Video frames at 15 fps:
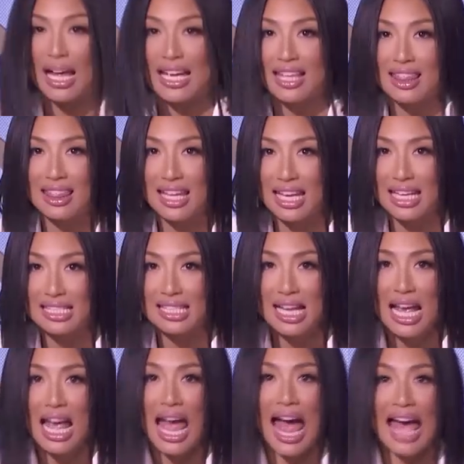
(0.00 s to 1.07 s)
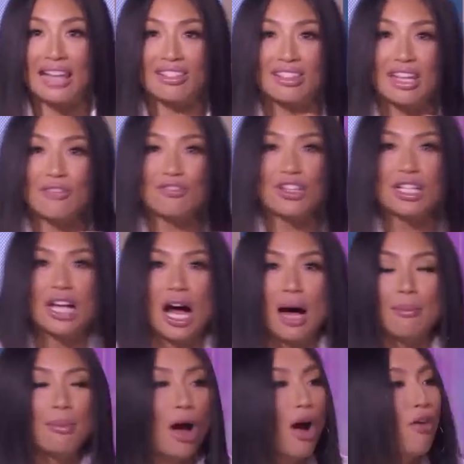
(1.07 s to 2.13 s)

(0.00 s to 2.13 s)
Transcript: like this and lift the gum